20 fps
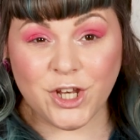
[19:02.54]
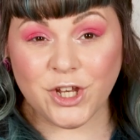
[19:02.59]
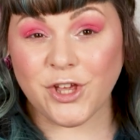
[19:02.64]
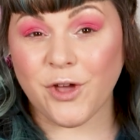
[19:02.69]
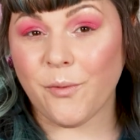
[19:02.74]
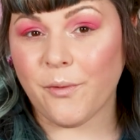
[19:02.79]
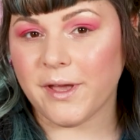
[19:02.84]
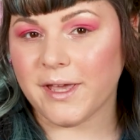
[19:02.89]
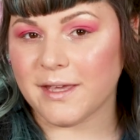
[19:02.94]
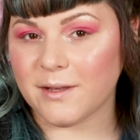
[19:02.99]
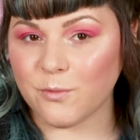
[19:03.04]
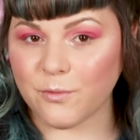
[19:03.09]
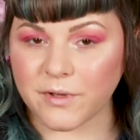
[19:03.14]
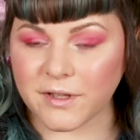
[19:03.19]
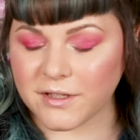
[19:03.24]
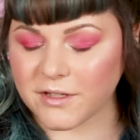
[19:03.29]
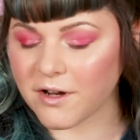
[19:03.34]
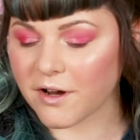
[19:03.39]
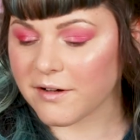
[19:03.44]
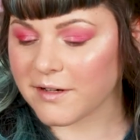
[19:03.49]
going to go in
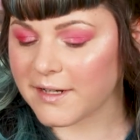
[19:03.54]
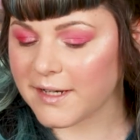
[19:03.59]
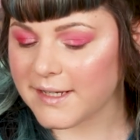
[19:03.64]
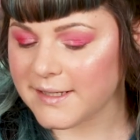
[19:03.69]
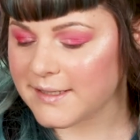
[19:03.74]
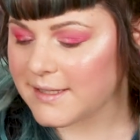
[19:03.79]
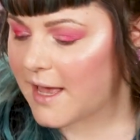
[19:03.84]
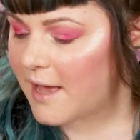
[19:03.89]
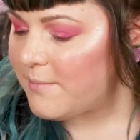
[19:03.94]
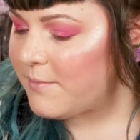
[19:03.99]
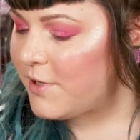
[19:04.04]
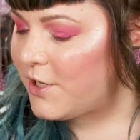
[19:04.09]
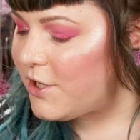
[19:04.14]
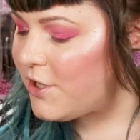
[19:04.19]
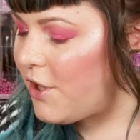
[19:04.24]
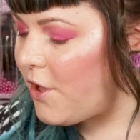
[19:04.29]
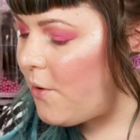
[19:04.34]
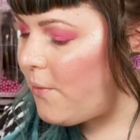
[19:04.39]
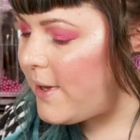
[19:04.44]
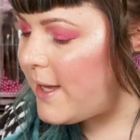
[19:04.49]
with darkness. I'm going
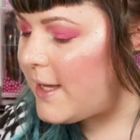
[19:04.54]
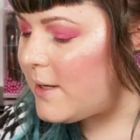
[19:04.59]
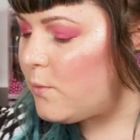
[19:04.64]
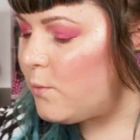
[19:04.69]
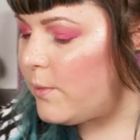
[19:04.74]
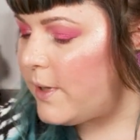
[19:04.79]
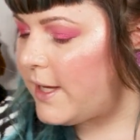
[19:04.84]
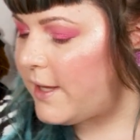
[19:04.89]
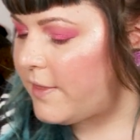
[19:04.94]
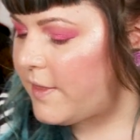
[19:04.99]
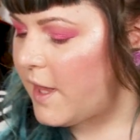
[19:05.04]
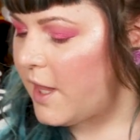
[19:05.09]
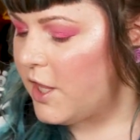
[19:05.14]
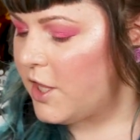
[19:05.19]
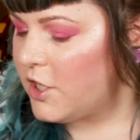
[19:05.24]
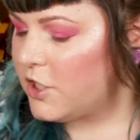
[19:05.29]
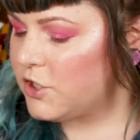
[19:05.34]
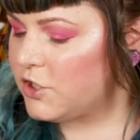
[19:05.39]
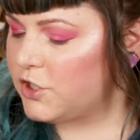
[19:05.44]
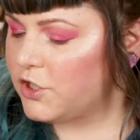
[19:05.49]
to go in with
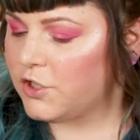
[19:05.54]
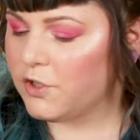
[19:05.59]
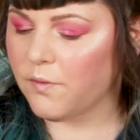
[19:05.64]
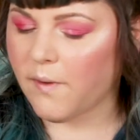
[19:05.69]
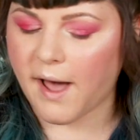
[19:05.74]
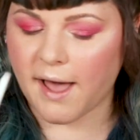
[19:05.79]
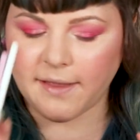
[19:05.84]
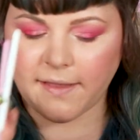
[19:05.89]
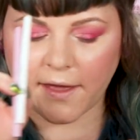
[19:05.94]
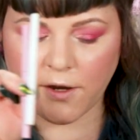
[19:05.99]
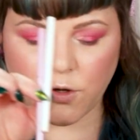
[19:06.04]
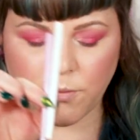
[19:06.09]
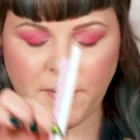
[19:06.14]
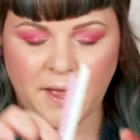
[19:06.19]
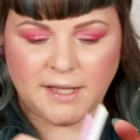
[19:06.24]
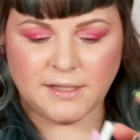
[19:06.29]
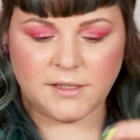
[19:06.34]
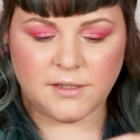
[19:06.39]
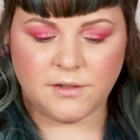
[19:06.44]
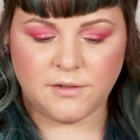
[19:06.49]
2 eyeliner
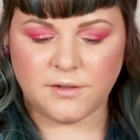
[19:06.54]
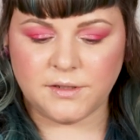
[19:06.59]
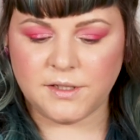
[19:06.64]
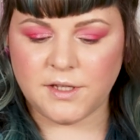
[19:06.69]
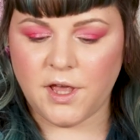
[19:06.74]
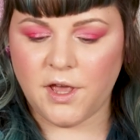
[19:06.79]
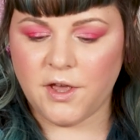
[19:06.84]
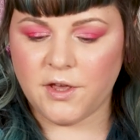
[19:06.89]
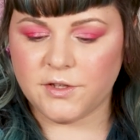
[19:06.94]
pencils.